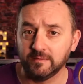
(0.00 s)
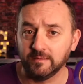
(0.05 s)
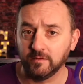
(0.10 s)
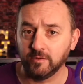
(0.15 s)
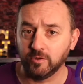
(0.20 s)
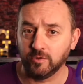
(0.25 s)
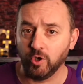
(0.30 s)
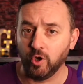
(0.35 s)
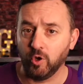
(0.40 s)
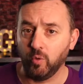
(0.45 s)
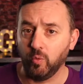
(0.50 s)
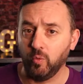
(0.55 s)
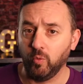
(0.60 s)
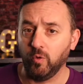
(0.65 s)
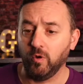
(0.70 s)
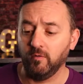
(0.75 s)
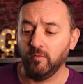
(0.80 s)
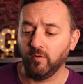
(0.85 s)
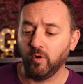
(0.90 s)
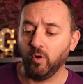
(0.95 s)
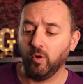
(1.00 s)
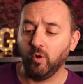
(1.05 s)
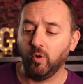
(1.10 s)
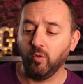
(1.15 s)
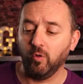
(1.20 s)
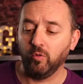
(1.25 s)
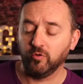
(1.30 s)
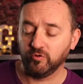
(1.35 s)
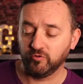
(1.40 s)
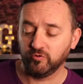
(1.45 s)
go of all
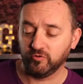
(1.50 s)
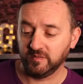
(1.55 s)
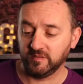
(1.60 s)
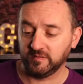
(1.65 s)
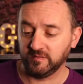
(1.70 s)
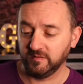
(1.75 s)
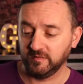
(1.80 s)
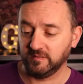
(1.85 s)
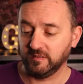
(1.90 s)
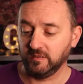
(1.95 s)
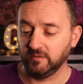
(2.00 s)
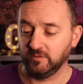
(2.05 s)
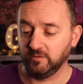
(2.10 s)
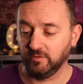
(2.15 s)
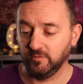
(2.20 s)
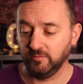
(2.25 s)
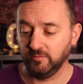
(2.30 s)
the stress and tension.